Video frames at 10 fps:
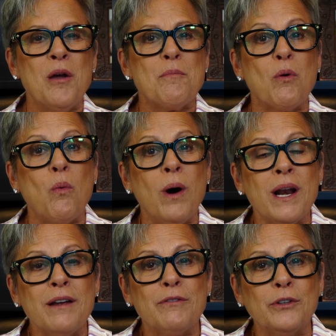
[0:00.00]
But what
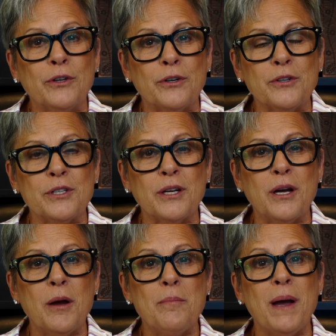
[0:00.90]
I've learned
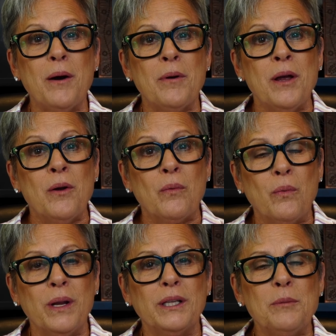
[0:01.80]
about
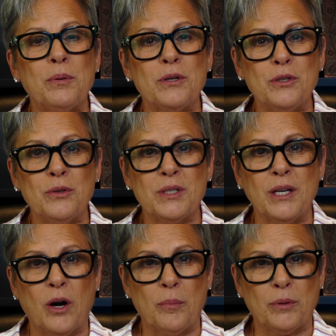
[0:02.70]
really
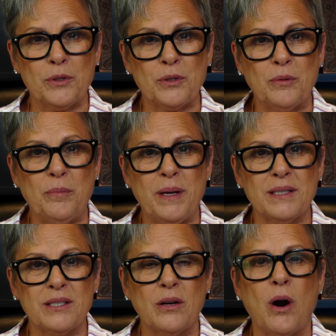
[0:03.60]
producing our personal
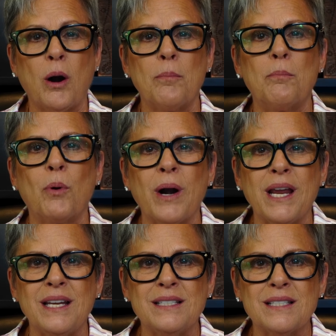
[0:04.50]
best, our
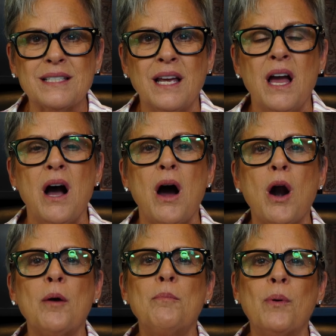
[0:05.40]
brains.
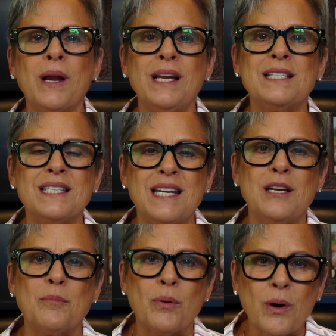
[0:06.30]
Our brains
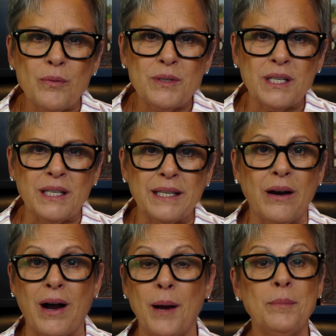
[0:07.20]
need protein.
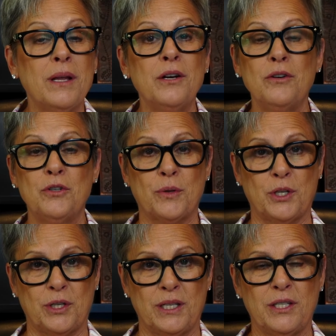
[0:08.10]
Now, I'm not a
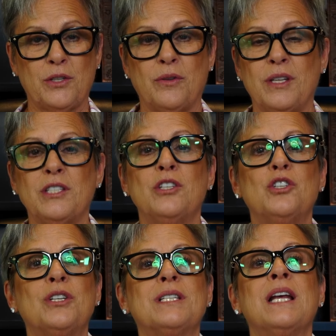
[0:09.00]
nutritionist, so this is
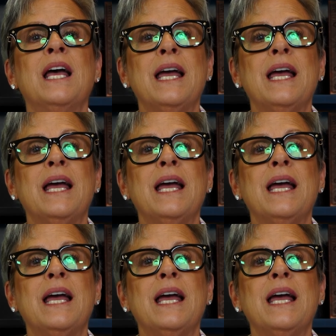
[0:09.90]
just